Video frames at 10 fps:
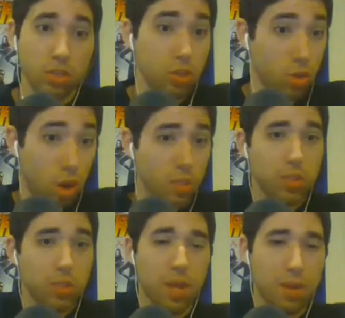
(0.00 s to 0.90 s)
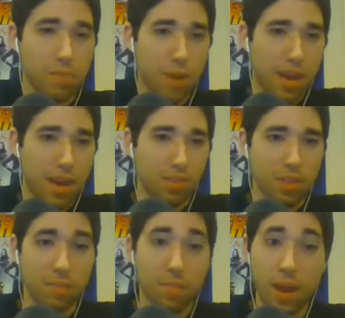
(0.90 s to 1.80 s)
Ghidorah was the big bad, and
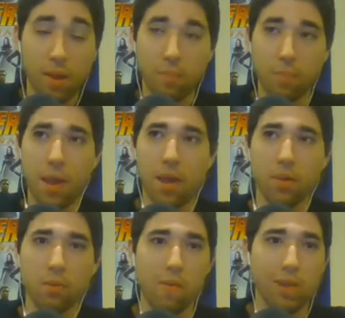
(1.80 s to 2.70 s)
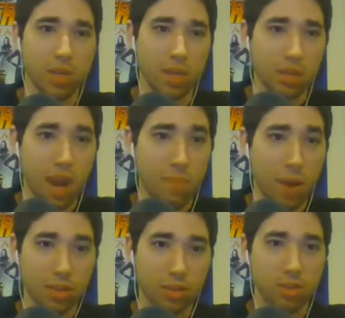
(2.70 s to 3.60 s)
like the final battle in the movie is like 9
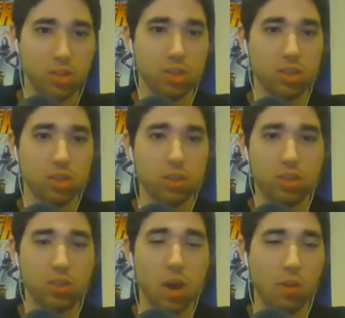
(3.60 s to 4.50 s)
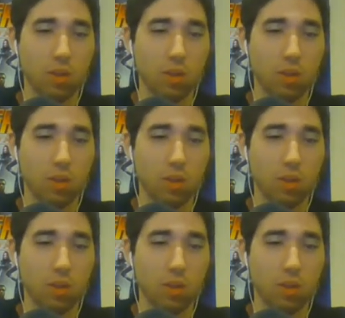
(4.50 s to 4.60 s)
monsters just all